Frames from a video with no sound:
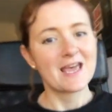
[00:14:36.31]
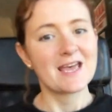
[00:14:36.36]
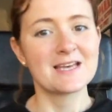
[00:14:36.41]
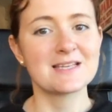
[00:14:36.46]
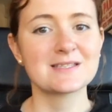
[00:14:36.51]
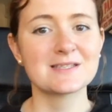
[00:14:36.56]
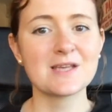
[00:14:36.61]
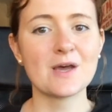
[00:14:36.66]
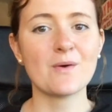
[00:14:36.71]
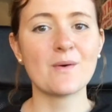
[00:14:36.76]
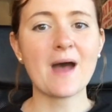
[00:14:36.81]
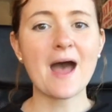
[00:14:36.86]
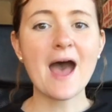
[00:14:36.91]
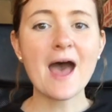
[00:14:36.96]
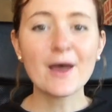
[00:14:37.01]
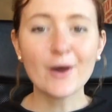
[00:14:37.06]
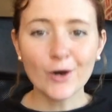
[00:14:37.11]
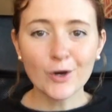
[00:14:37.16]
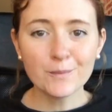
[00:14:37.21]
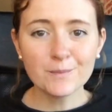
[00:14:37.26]
So
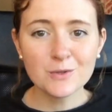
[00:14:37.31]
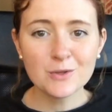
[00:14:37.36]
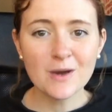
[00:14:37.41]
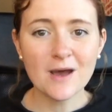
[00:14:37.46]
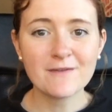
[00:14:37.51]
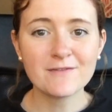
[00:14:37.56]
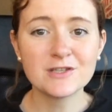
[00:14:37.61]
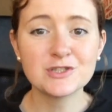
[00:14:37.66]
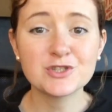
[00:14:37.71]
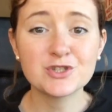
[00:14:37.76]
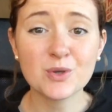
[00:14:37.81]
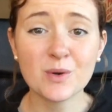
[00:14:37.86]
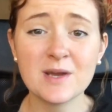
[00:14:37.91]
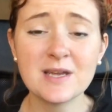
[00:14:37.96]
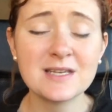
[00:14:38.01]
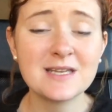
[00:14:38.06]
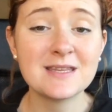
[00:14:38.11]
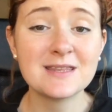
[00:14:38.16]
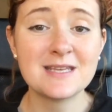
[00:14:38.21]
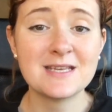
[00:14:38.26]
I hope you have
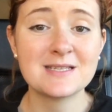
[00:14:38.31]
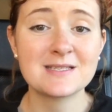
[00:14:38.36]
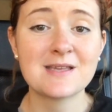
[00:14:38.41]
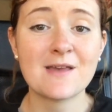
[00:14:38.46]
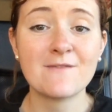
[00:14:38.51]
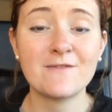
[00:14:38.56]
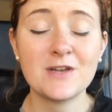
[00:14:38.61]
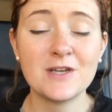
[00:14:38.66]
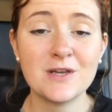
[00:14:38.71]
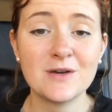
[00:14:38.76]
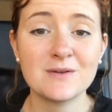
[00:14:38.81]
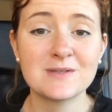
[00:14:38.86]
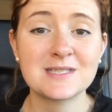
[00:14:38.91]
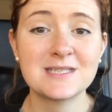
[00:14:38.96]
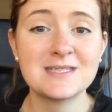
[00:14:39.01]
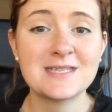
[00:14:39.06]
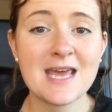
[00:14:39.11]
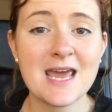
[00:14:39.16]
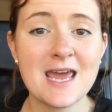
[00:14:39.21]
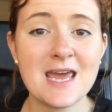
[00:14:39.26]
enjoyed this video
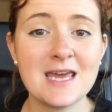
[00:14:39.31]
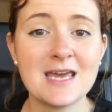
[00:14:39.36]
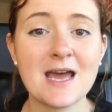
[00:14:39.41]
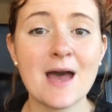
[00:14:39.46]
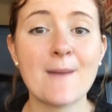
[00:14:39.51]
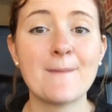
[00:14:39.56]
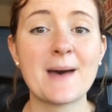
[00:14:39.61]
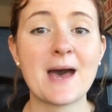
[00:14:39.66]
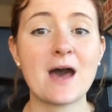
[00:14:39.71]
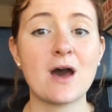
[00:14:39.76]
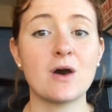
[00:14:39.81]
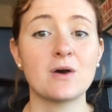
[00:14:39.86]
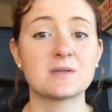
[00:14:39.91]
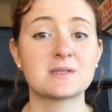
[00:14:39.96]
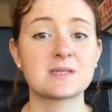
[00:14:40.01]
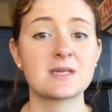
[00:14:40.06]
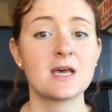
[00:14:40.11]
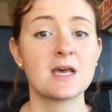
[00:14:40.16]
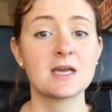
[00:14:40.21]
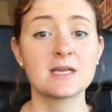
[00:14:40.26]
today
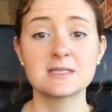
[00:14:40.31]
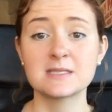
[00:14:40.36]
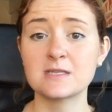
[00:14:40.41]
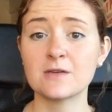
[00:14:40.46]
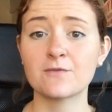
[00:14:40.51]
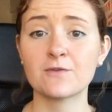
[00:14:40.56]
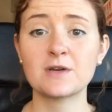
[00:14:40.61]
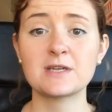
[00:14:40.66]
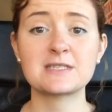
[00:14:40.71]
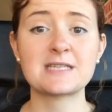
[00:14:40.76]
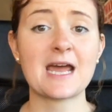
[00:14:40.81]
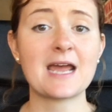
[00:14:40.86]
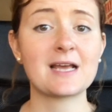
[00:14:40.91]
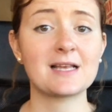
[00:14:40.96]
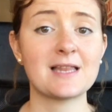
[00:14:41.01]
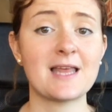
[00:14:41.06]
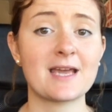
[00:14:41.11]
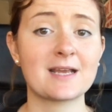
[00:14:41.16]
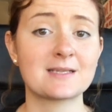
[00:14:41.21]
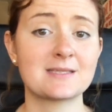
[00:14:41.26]
about different
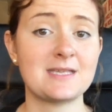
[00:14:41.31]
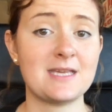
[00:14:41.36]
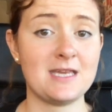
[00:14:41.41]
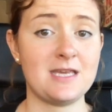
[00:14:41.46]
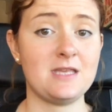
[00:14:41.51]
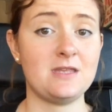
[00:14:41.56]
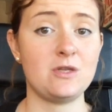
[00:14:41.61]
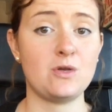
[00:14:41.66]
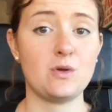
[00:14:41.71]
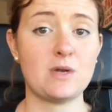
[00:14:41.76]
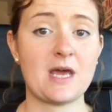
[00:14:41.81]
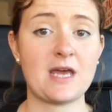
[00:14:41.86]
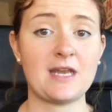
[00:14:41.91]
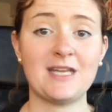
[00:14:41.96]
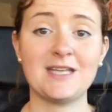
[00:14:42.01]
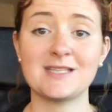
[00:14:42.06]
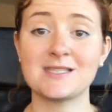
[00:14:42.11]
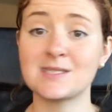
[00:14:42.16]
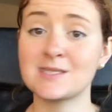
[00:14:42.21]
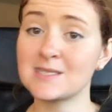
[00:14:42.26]
dialects in the
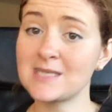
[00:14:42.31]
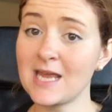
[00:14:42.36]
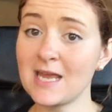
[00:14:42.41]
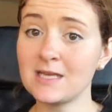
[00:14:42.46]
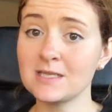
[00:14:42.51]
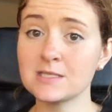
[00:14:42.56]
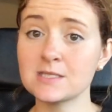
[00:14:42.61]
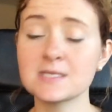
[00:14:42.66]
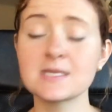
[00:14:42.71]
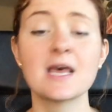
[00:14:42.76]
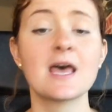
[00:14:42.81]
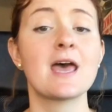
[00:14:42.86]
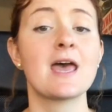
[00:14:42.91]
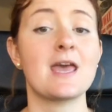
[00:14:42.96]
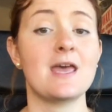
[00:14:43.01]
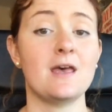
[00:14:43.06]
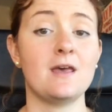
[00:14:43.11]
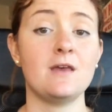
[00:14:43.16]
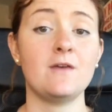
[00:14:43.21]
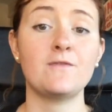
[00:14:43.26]
United States.
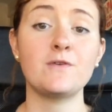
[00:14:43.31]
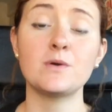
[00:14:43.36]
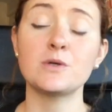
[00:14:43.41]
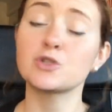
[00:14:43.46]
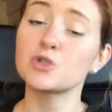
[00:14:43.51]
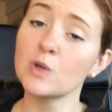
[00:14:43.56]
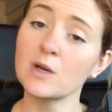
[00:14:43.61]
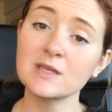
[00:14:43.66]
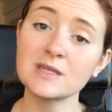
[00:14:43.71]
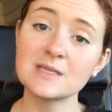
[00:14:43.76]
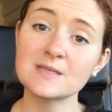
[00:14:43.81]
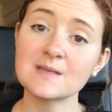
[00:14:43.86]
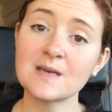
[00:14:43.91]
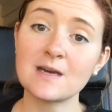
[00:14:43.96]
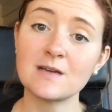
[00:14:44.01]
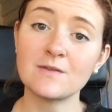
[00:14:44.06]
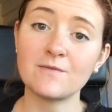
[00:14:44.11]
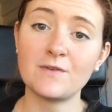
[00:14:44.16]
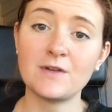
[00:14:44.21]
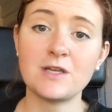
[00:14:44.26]
If you enjoyed this
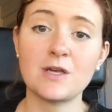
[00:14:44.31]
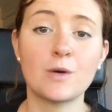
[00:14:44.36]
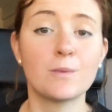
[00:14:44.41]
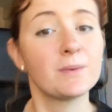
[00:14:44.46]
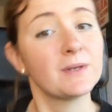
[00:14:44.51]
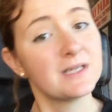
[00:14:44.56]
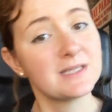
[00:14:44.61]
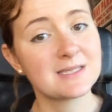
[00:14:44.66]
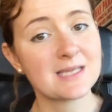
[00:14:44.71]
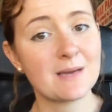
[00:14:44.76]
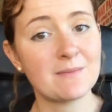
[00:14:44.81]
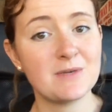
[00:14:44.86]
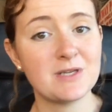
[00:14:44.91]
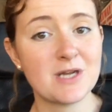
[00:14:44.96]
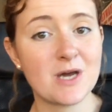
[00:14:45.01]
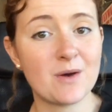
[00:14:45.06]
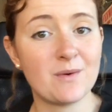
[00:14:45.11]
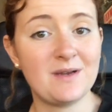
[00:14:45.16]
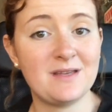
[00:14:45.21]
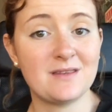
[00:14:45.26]
kind of video, please let me
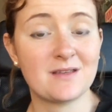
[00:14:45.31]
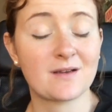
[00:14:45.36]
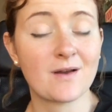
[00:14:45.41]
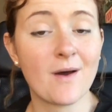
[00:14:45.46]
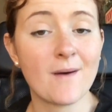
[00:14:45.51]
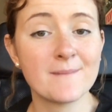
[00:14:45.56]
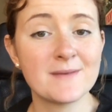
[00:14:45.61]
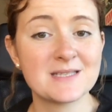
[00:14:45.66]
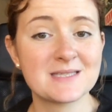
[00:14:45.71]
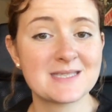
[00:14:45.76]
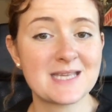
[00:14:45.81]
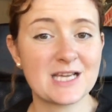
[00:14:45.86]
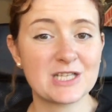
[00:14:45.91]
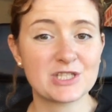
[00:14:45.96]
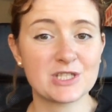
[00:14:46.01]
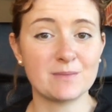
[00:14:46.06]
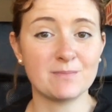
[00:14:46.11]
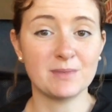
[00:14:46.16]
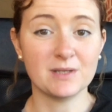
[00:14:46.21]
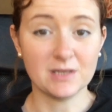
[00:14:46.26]
know in the comment
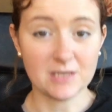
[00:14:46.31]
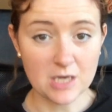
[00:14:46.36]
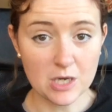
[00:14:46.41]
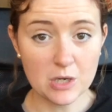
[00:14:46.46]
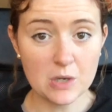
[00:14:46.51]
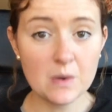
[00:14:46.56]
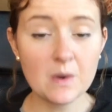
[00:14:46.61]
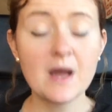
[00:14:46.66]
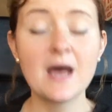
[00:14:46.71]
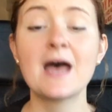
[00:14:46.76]
section below.